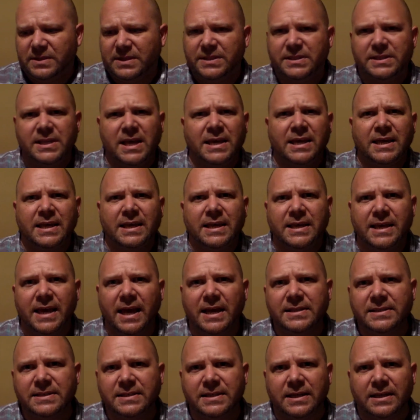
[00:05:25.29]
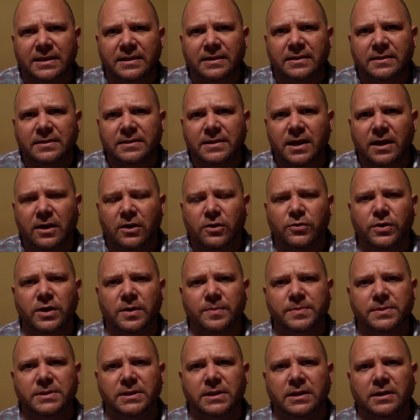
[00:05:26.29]
second guessing that
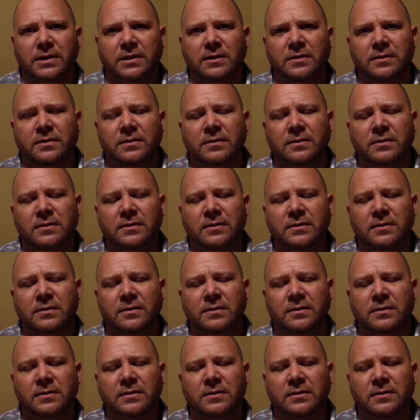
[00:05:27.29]
creeps in.